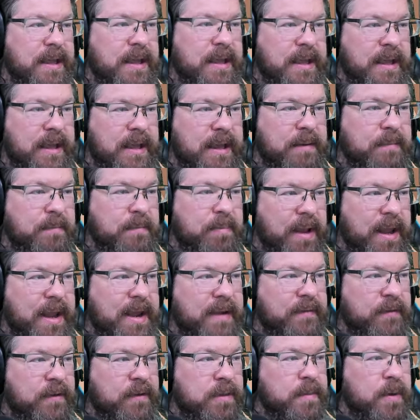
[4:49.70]
in play
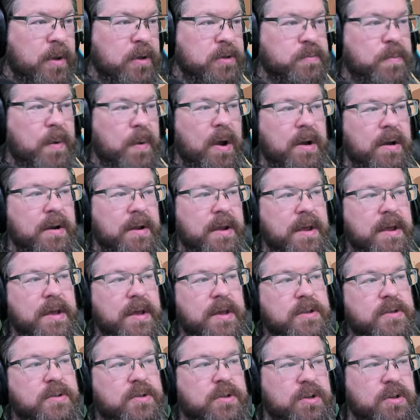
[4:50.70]
for the most part.
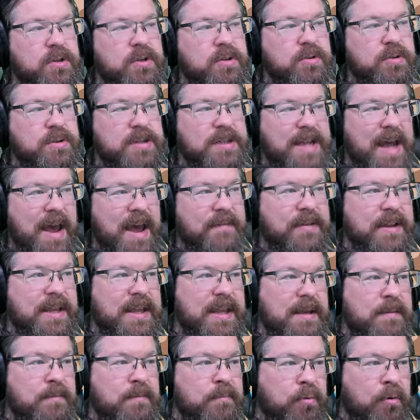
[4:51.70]
So you do just have to
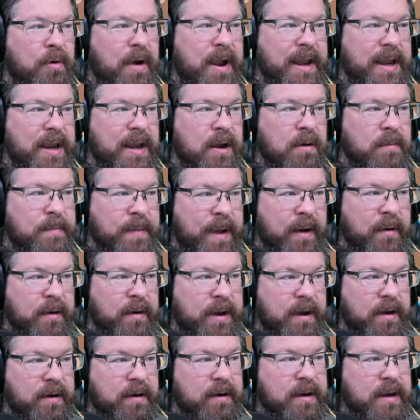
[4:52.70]
keep breaking your
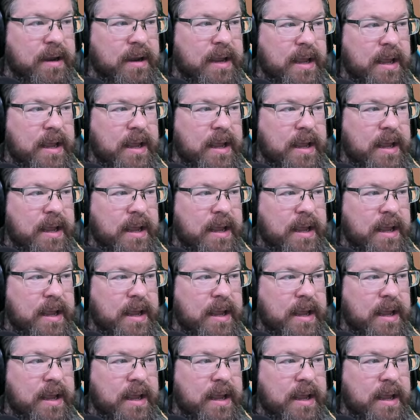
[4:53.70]
barrier.